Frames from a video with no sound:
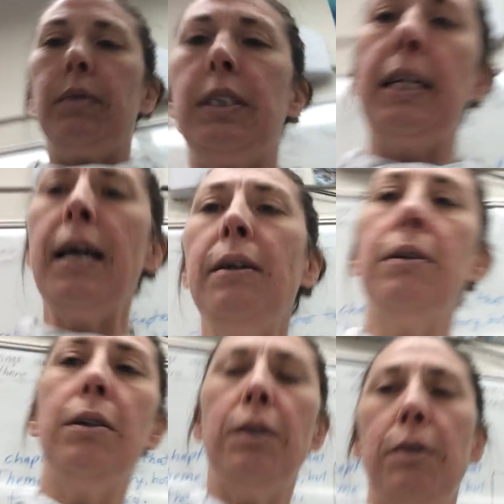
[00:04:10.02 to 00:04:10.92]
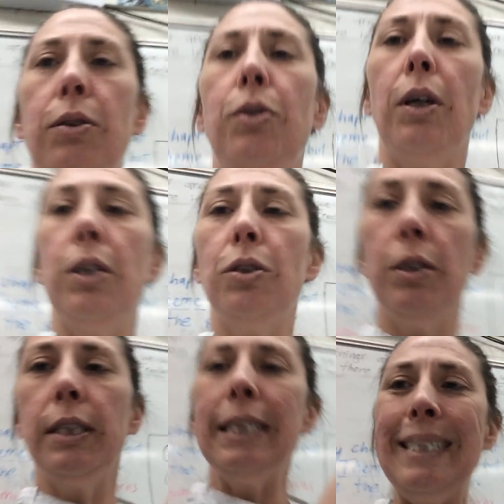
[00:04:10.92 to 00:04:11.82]
standard
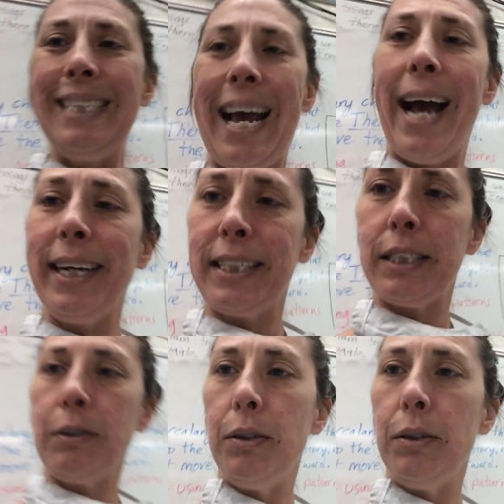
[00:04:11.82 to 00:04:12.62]
structure, syntax